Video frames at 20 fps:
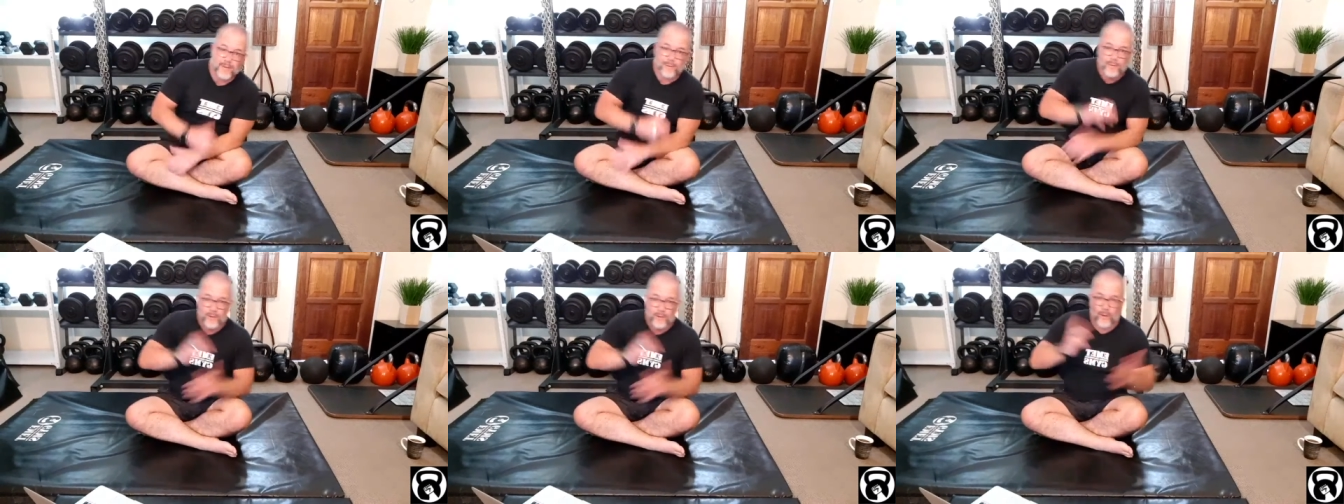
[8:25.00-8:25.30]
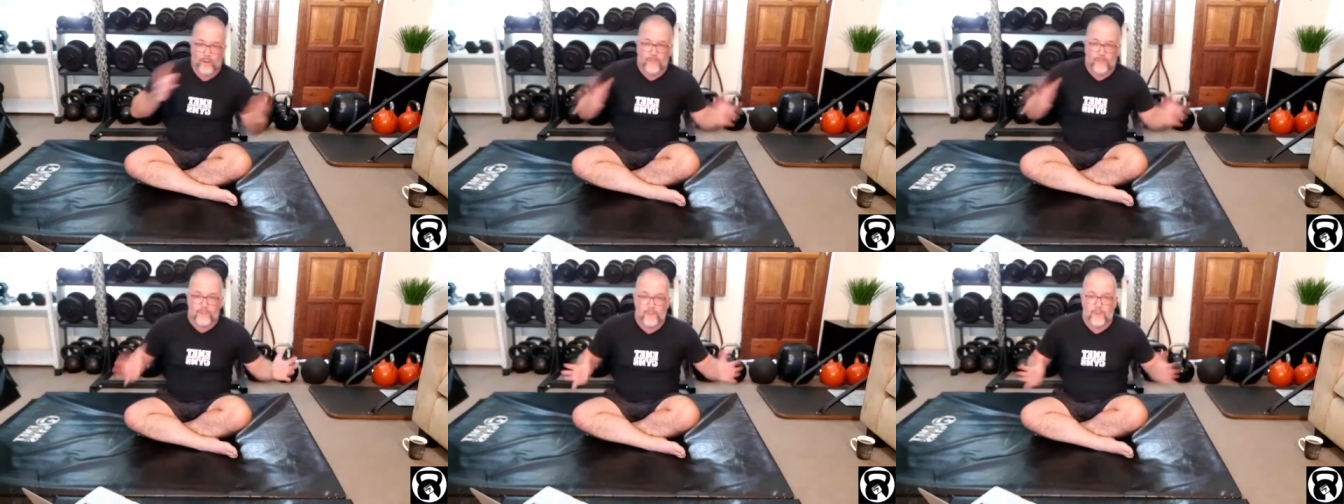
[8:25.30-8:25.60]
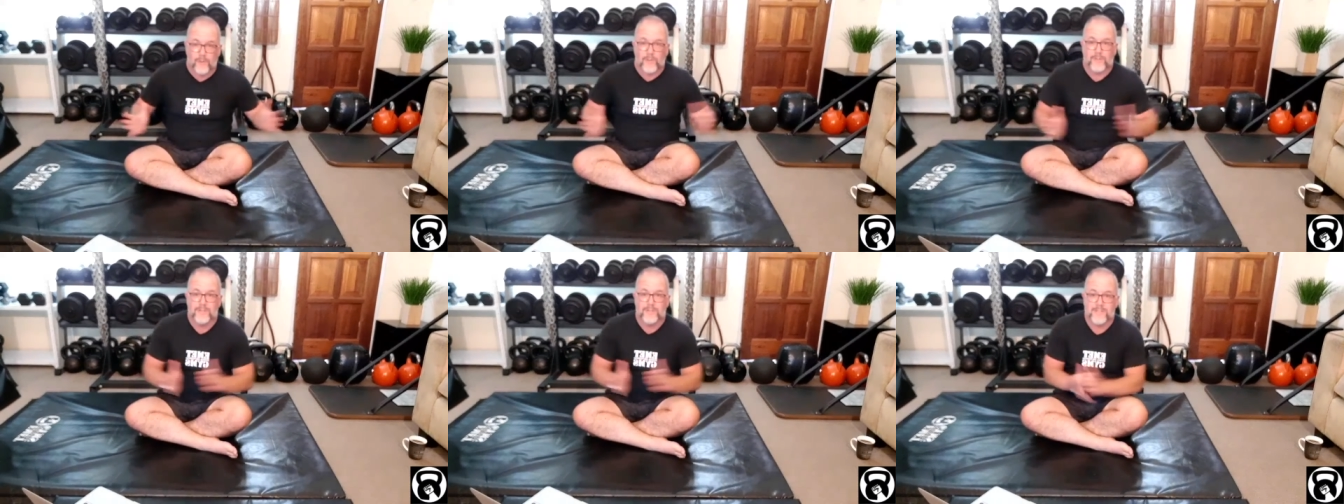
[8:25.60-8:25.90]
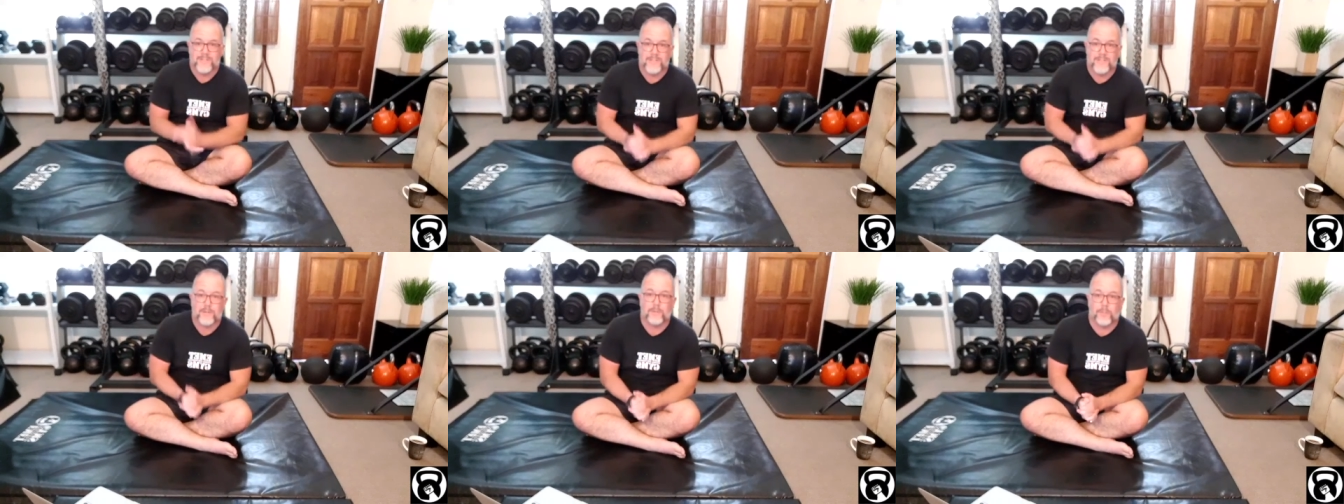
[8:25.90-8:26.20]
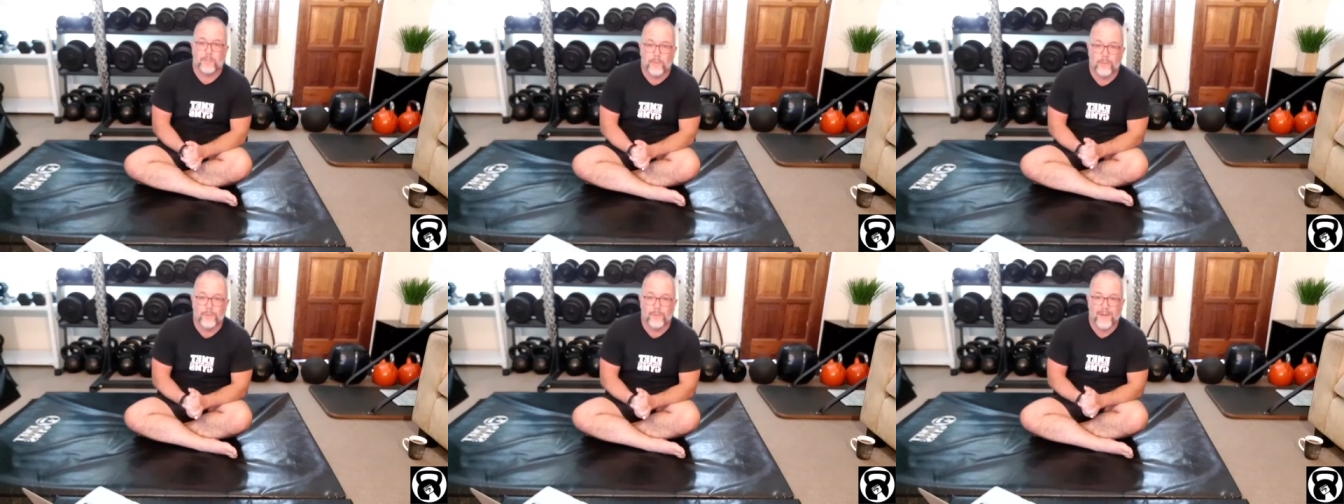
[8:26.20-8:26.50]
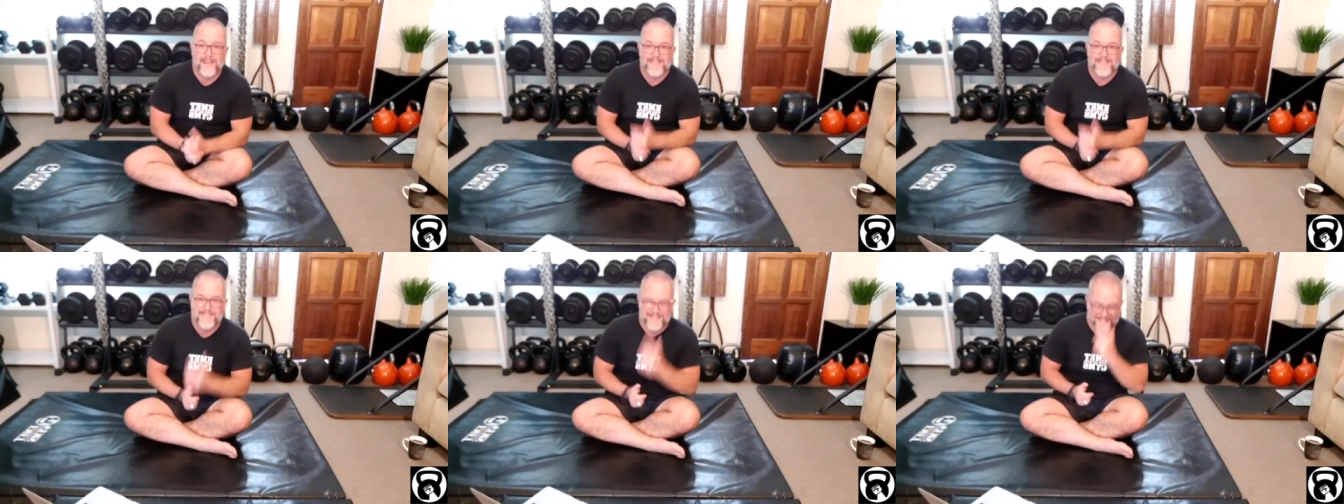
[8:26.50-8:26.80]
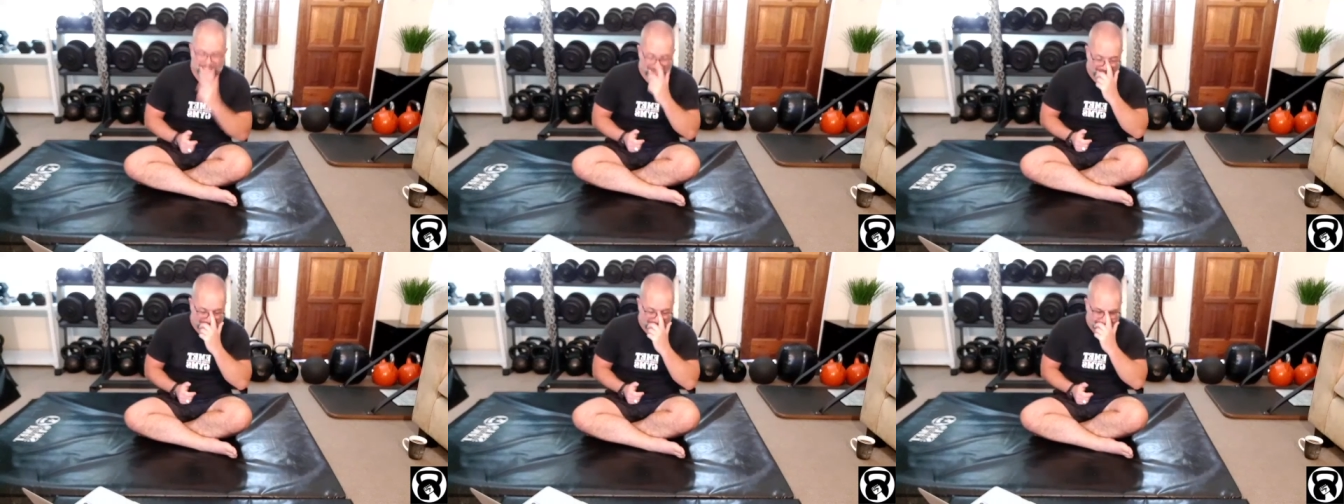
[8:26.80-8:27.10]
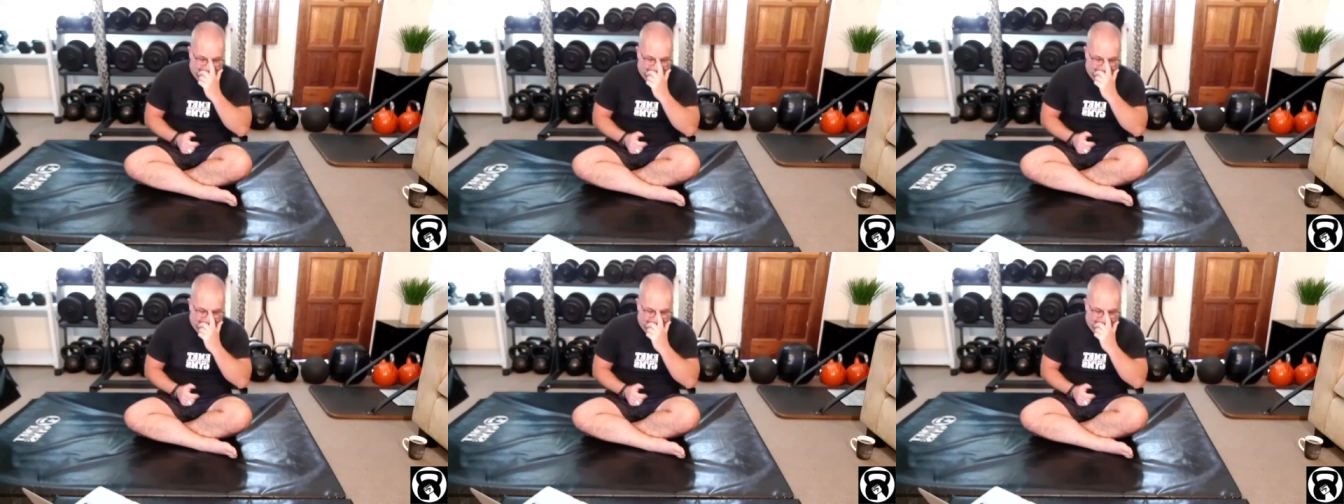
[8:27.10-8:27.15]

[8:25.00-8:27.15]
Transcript: and after a considerable rest,